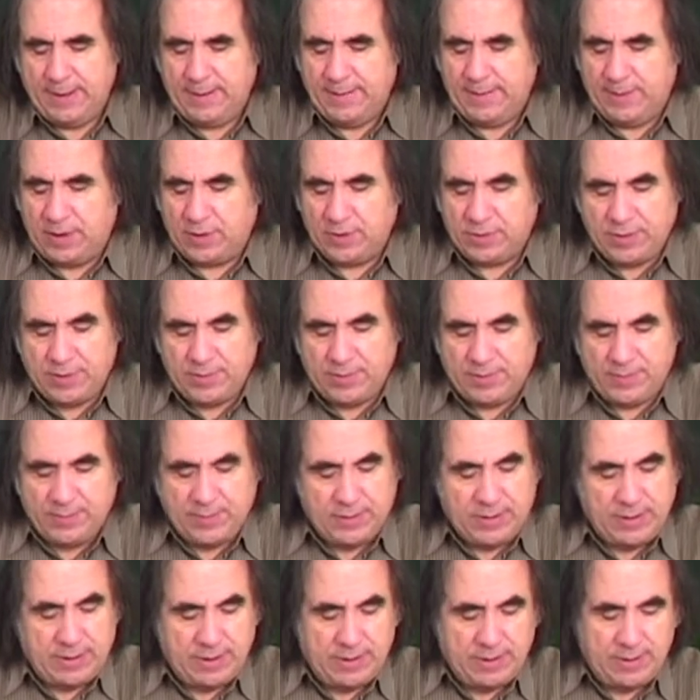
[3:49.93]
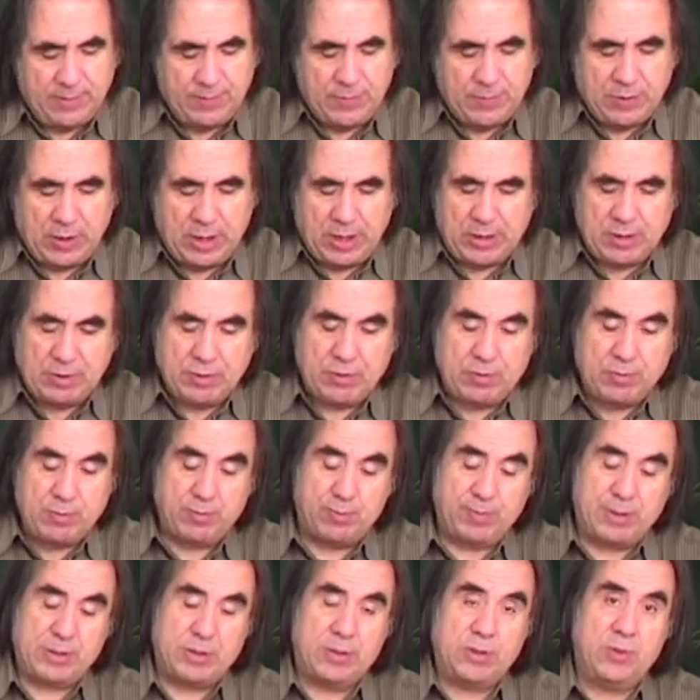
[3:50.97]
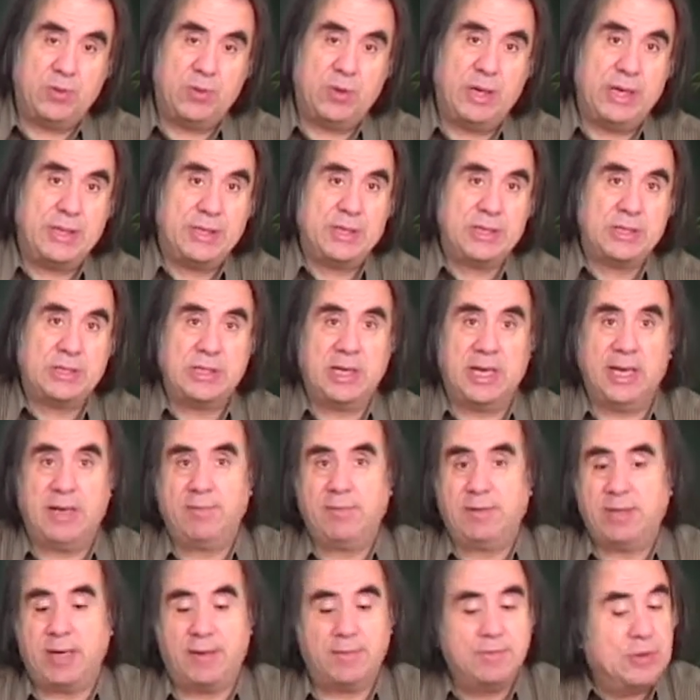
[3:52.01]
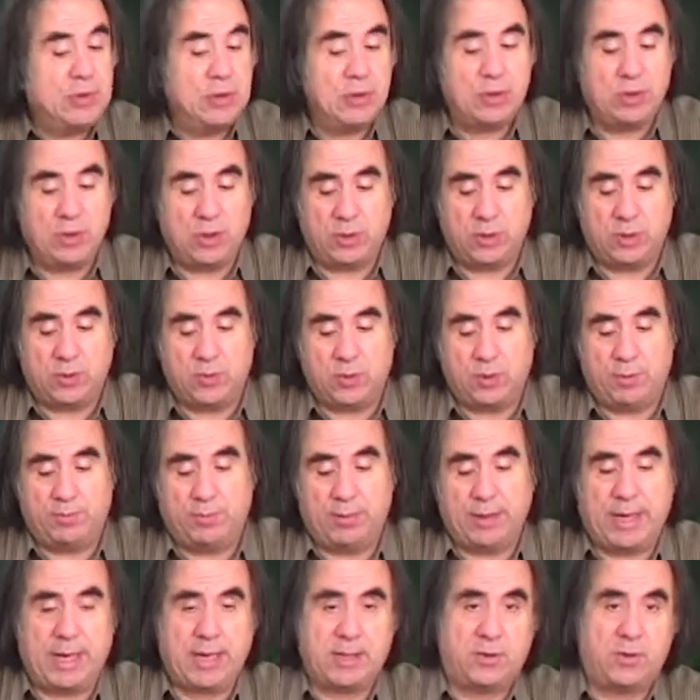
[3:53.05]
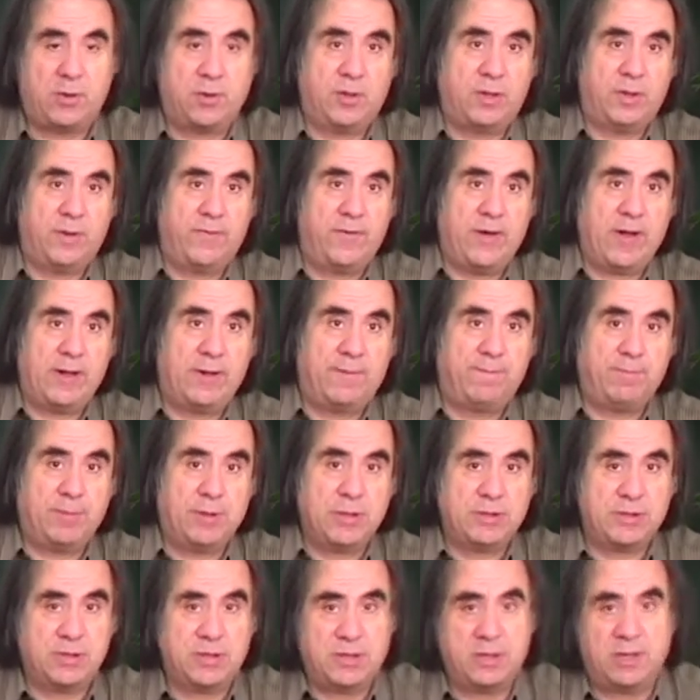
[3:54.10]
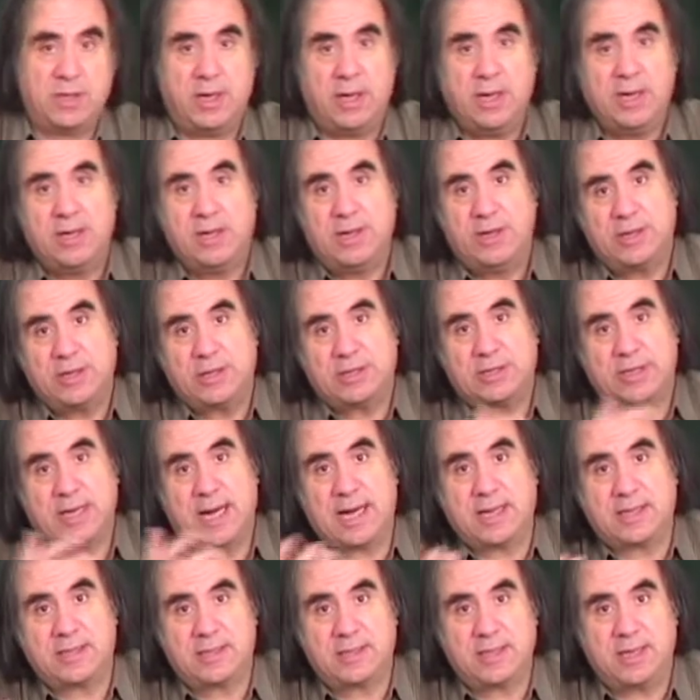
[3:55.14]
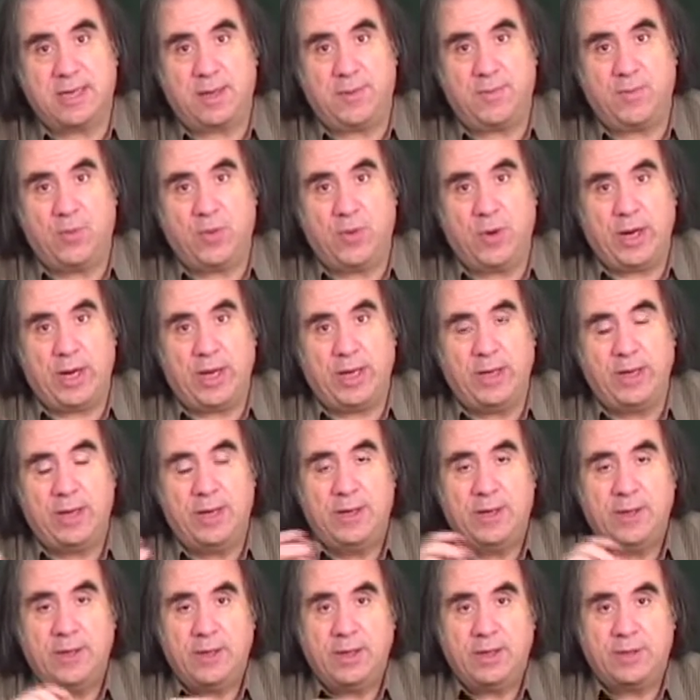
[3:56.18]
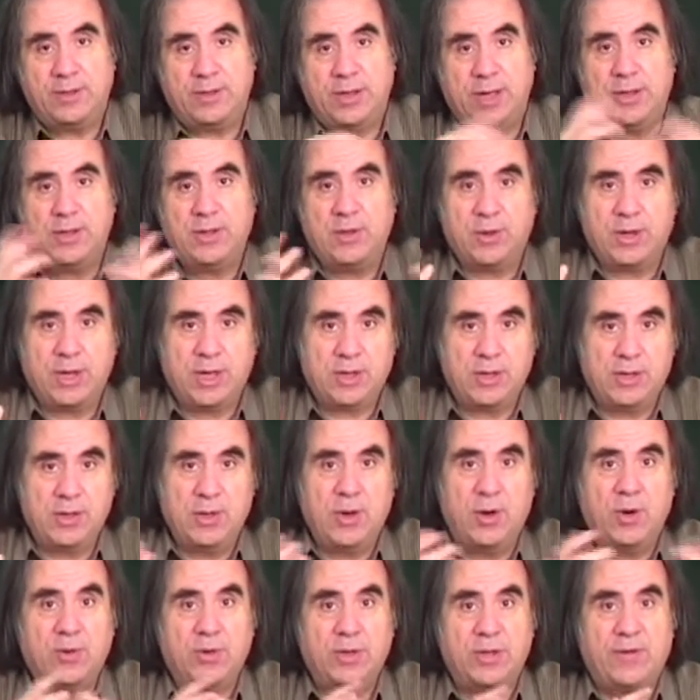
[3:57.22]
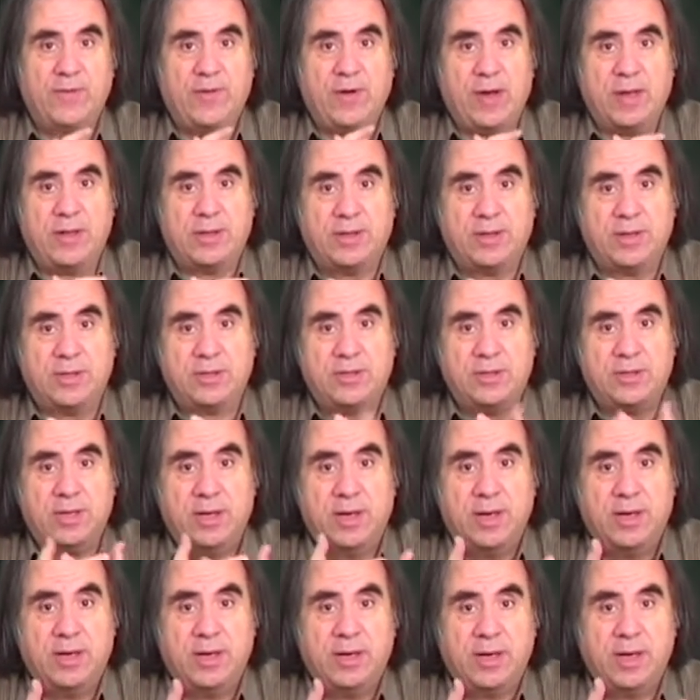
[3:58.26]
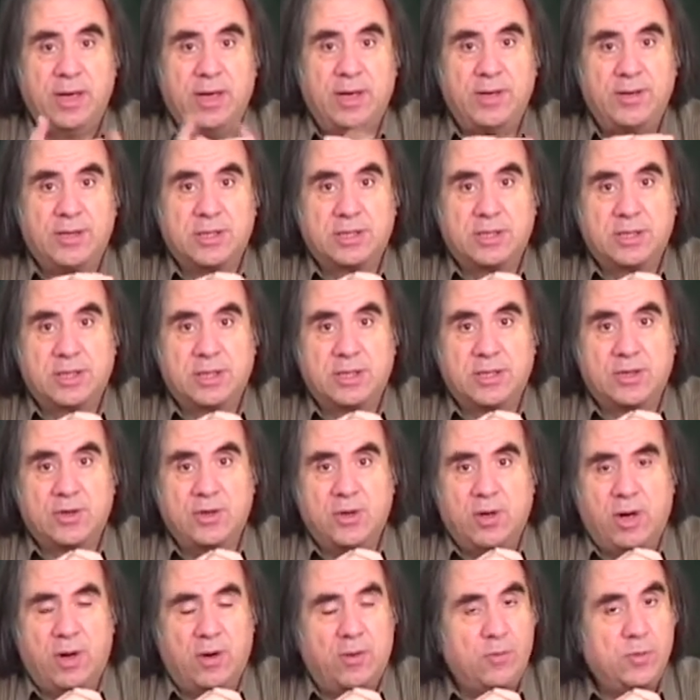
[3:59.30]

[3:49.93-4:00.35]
Now, but you at the same time, you don't want black to develop pieces the exact same way, and then you get no advantage, and it's a draw.